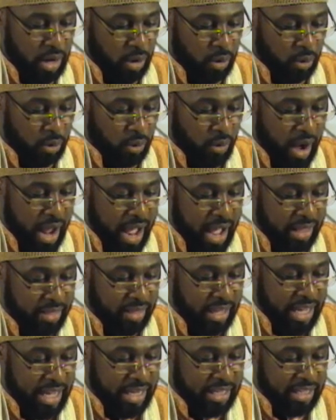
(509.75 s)

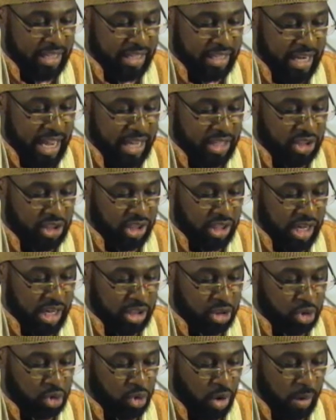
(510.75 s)
wrath, indignation,
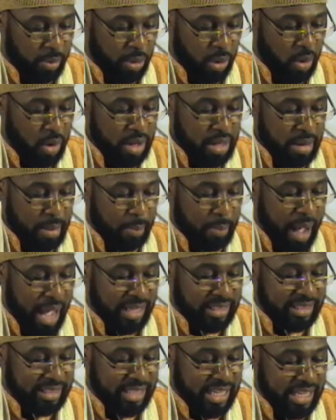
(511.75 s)
and trouble
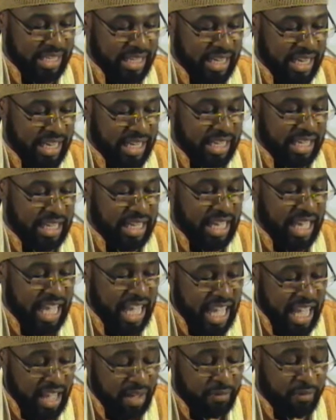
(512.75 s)
by sending
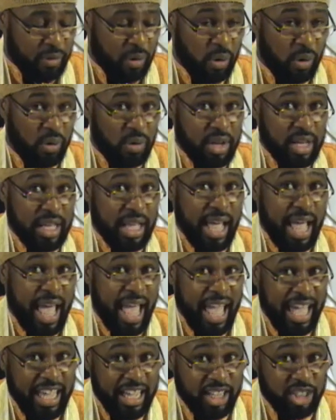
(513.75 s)
evil
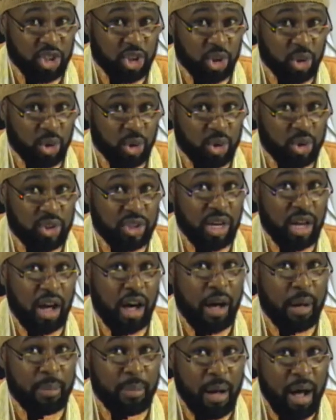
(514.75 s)
angels
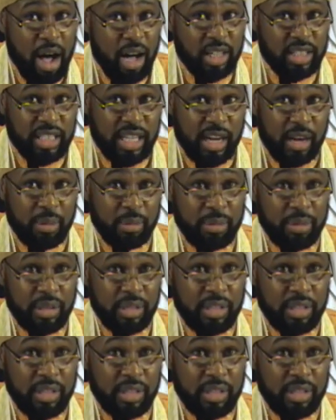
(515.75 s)
among them.